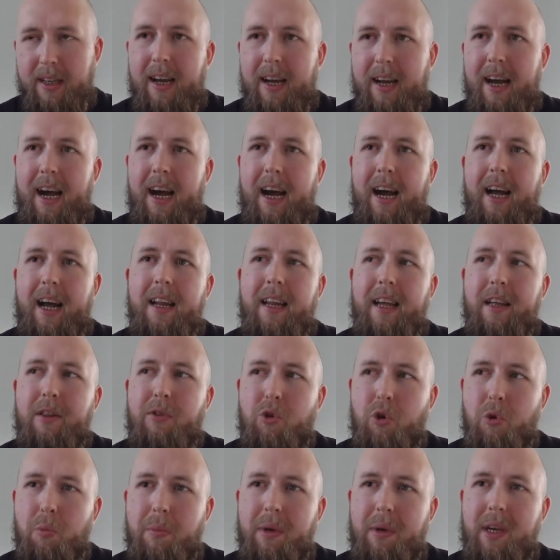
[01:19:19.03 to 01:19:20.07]
And I
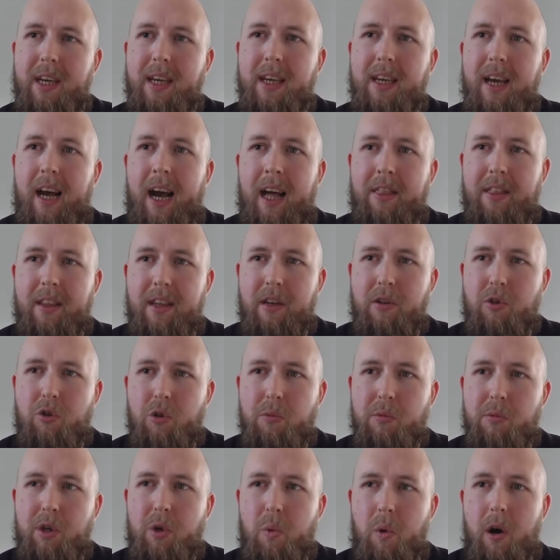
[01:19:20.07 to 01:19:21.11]
think it took
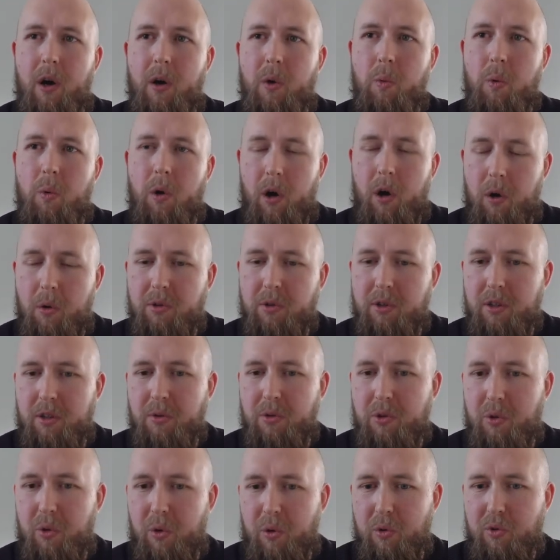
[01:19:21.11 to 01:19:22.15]
me quite a while to
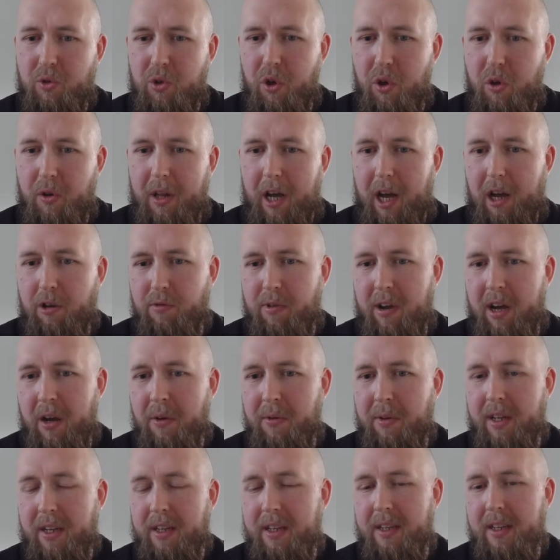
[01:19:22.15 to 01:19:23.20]
sort of turn that
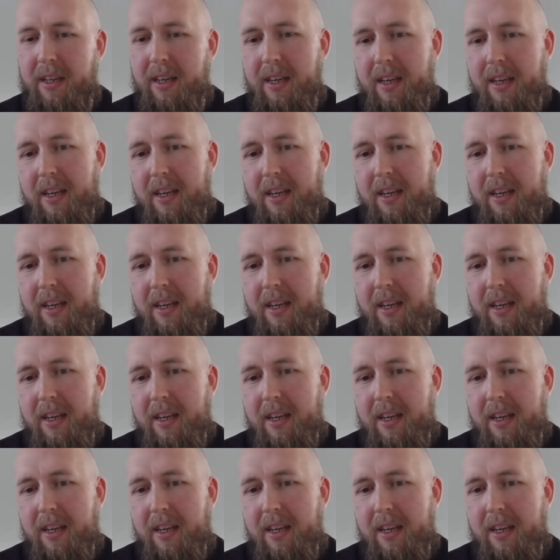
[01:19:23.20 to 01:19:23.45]
around and